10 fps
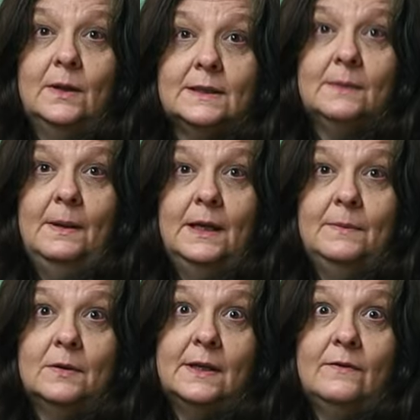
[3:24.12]
wets the bed
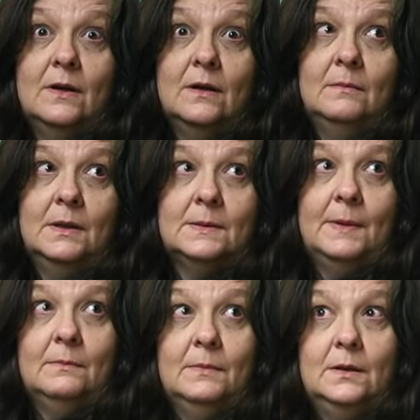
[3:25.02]
because they have nightmares
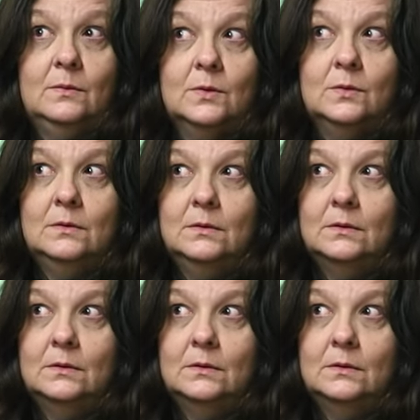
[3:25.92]
about Millwall.